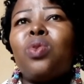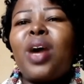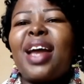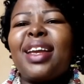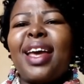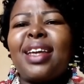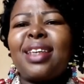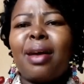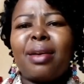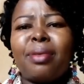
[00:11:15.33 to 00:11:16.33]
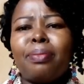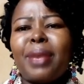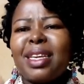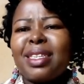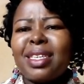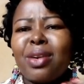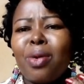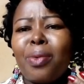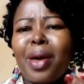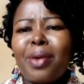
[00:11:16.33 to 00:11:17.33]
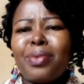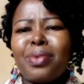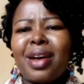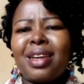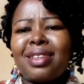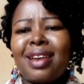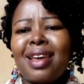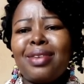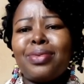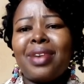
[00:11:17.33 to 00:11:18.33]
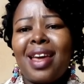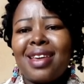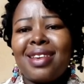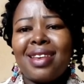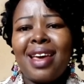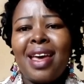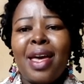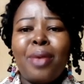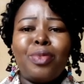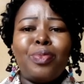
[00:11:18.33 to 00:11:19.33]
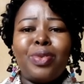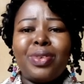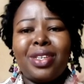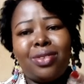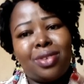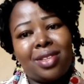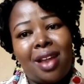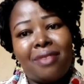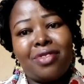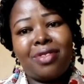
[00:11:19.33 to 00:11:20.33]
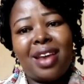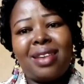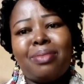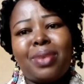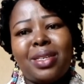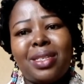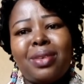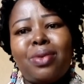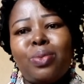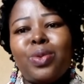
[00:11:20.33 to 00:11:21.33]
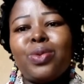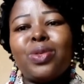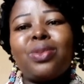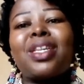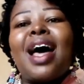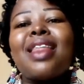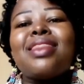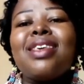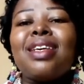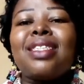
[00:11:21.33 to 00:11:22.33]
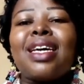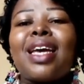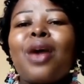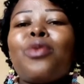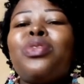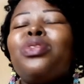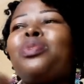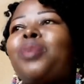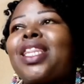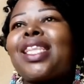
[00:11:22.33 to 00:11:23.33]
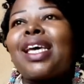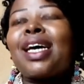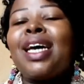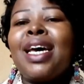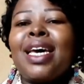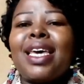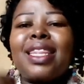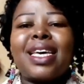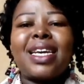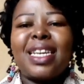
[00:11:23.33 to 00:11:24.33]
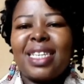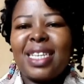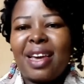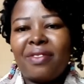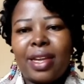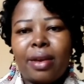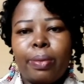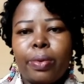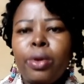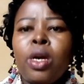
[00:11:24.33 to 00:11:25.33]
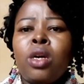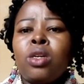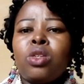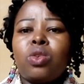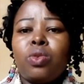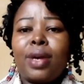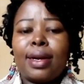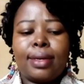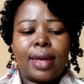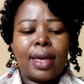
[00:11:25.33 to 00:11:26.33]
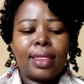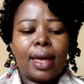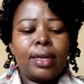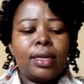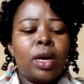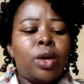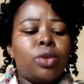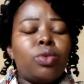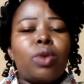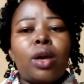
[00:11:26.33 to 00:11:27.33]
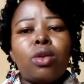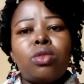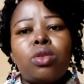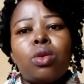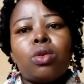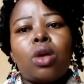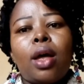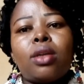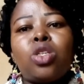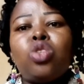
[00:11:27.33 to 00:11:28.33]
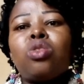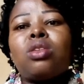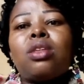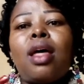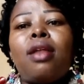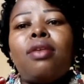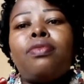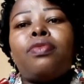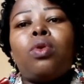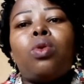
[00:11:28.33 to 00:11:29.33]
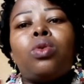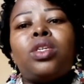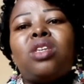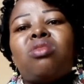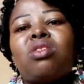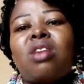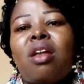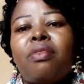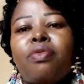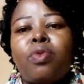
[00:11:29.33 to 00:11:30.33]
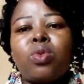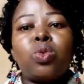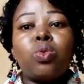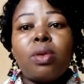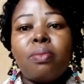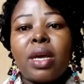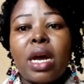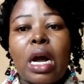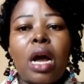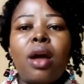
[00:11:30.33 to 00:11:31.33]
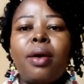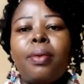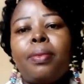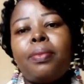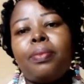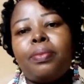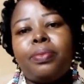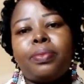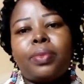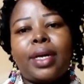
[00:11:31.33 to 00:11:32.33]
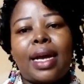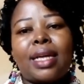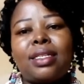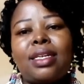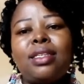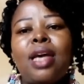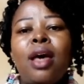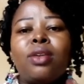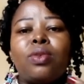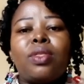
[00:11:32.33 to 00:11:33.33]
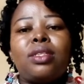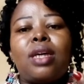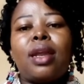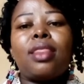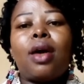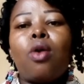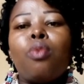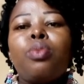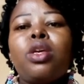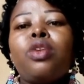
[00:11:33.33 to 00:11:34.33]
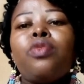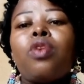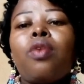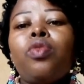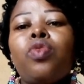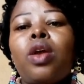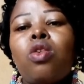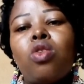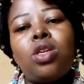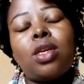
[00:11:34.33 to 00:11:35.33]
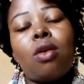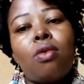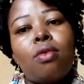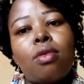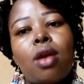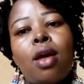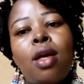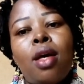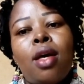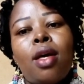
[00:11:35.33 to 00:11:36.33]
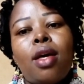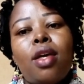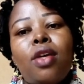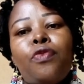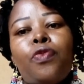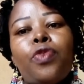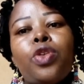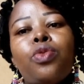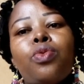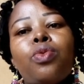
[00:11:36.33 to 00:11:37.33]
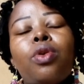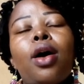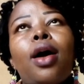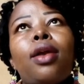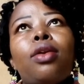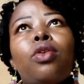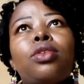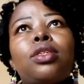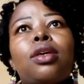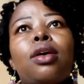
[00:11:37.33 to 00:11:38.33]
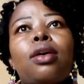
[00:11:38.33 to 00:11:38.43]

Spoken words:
can get a bicycle where you can try to ride. Maybe you teach yourself to ride a bicycle, because those are things that are going to be there and they're readily available, so you can try that. You can also teach yourself or take yourself for swimming classes. So that's another hobby. If you had not, or if you had not